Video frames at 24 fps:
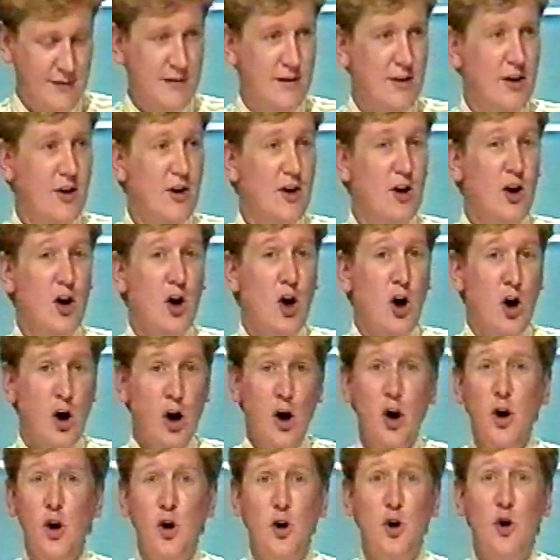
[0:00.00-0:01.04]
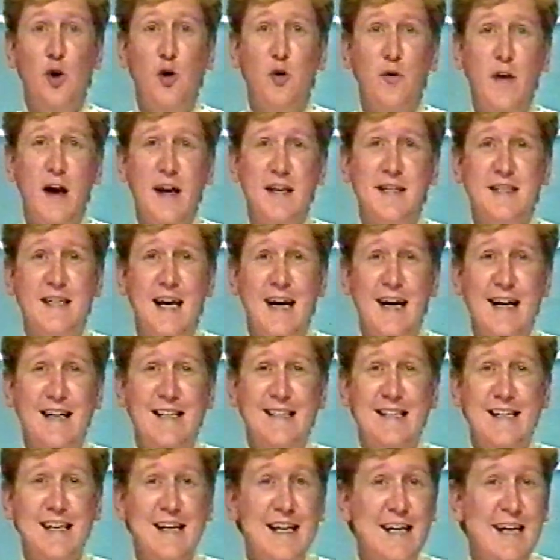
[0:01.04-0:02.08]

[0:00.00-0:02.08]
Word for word: Oh. Colin Who, they said